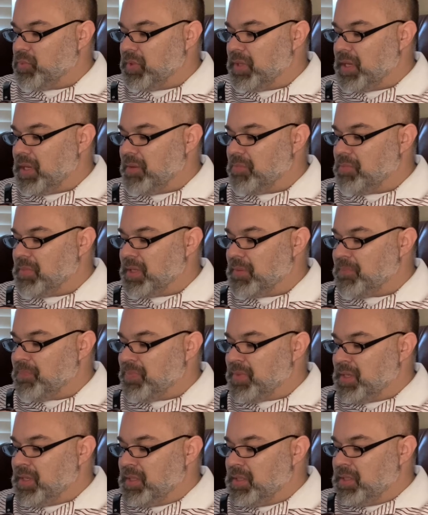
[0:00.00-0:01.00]
went, but
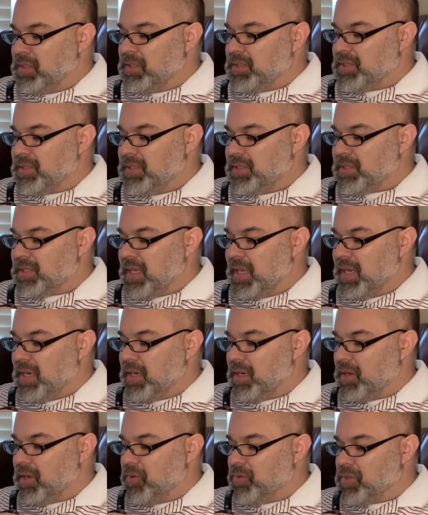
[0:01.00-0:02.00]
she stayed
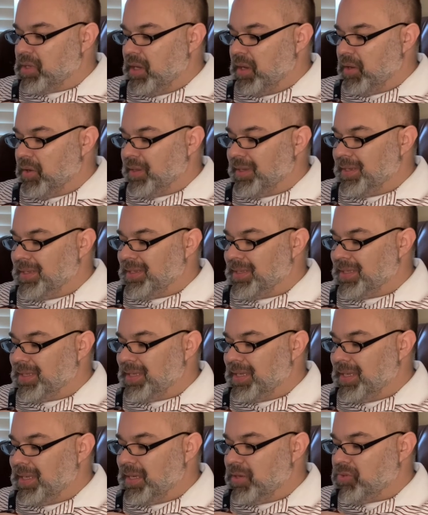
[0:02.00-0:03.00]
at a hotel in
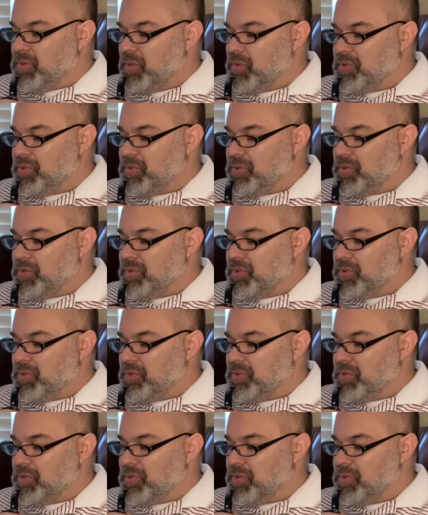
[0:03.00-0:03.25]
Kyoto,